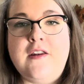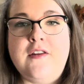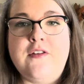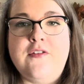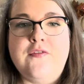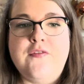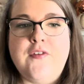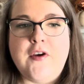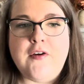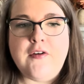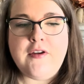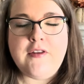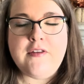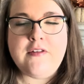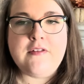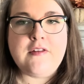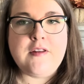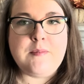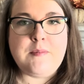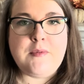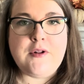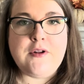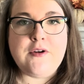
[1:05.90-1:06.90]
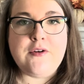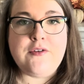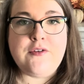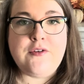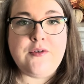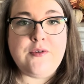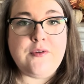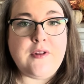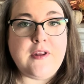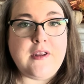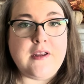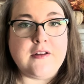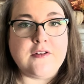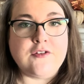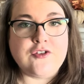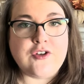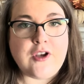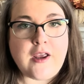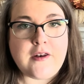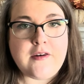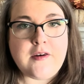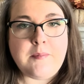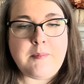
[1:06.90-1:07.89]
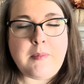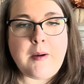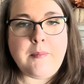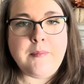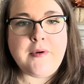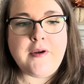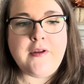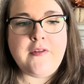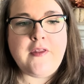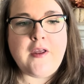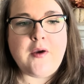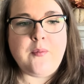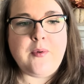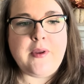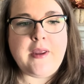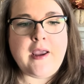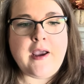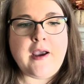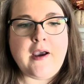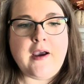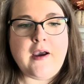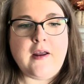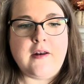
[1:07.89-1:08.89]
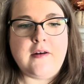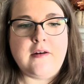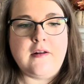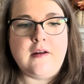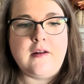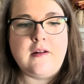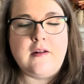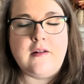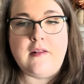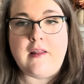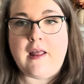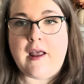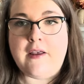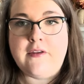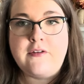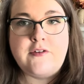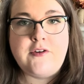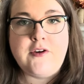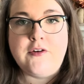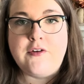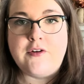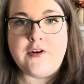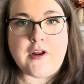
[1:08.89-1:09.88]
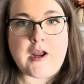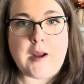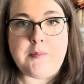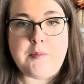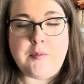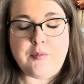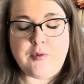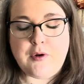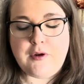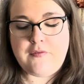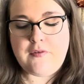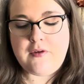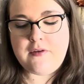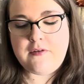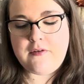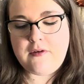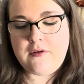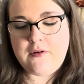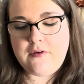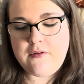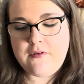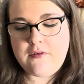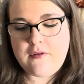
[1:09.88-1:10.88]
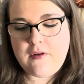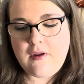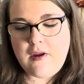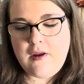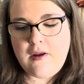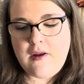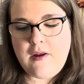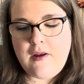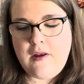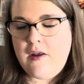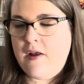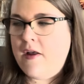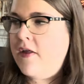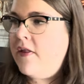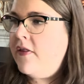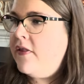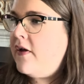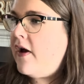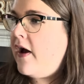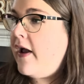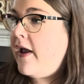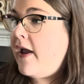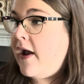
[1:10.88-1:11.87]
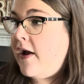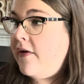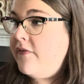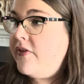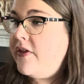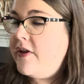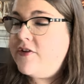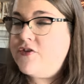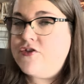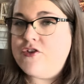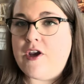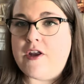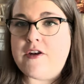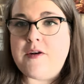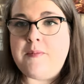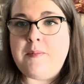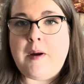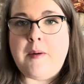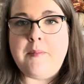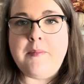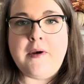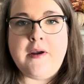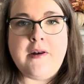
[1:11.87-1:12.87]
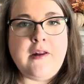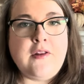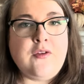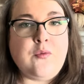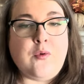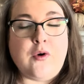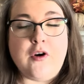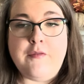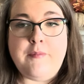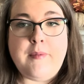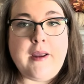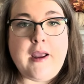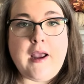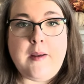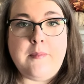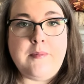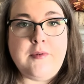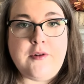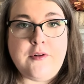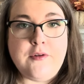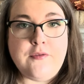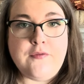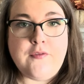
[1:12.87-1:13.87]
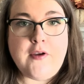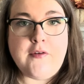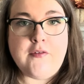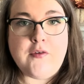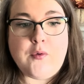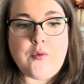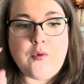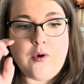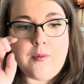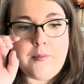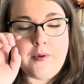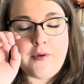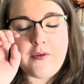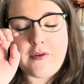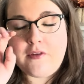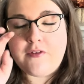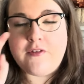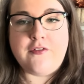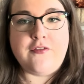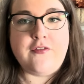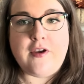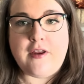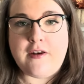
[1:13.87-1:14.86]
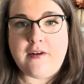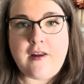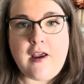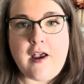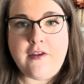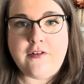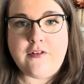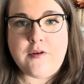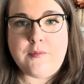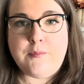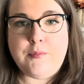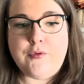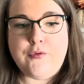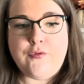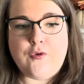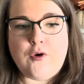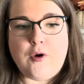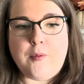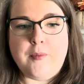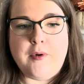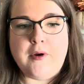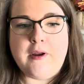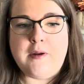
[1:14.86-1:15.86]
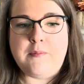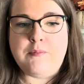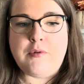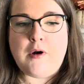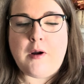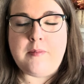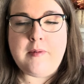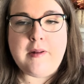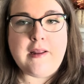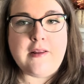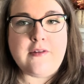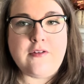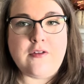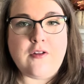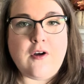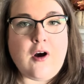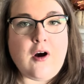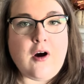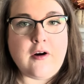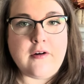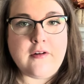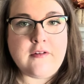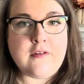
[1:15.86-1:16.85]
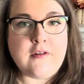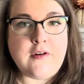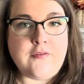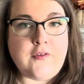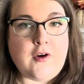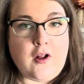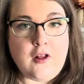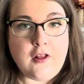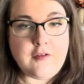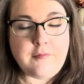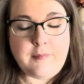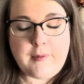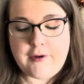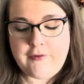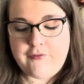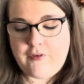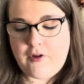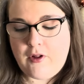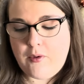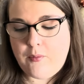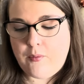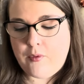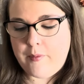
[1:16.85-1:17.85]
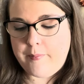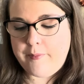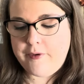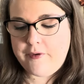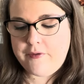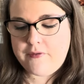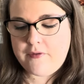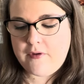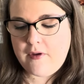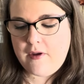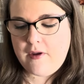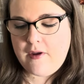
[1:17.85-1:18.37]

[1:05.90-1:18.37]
is very similar to the enchanted pumpkin that we had last year and a couple previous years. I have the Enchanted Pumpkin. It's one of my absolute favorite warmers. It's a fantastic performer. It probably gets the hottest of all of my fall warmers.